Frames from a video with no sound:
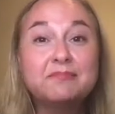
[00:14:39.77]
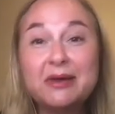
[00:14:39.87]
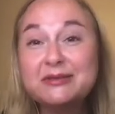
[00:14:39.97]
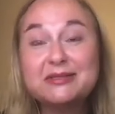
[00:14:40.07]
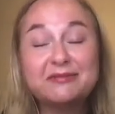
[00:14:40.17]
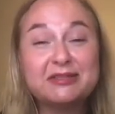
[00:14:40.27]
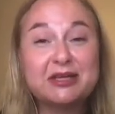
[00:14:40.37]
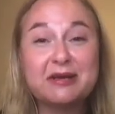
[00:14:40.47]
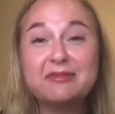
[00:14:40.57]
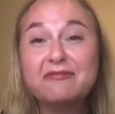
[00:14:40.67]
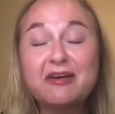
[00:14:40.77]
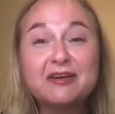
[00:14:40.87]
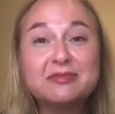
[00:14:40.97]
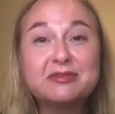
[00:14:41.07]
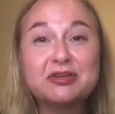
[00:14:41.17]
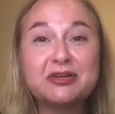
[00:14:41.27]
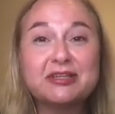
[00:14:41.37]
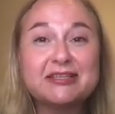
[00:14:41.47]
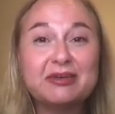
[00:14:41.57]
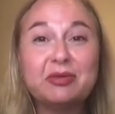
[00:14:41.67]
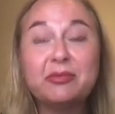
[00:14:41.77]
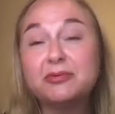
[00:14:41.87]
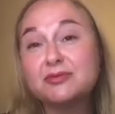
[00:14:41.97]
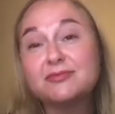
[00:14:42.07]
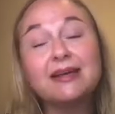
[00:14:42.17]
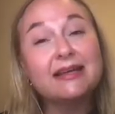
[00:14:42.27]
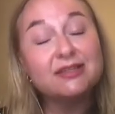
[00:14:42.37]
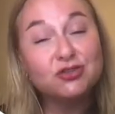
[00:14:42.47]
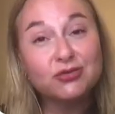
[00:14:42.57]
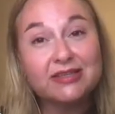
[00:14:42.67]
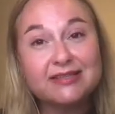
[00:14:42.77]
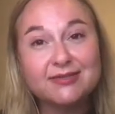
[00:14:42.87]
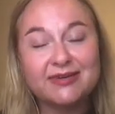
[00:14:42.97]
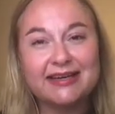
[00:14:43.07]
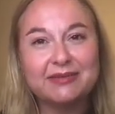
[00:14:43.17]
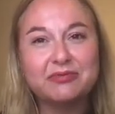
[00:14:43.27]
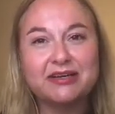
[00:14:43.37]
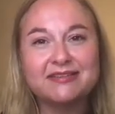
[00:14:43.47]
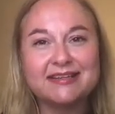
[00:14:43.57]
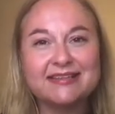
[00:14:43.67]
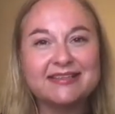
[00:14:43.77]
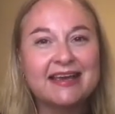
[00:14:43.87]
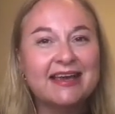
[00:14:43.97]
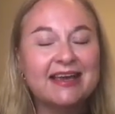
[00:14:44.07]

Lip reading: Most of the time, the vast majority of pupils really enjoy the screening process,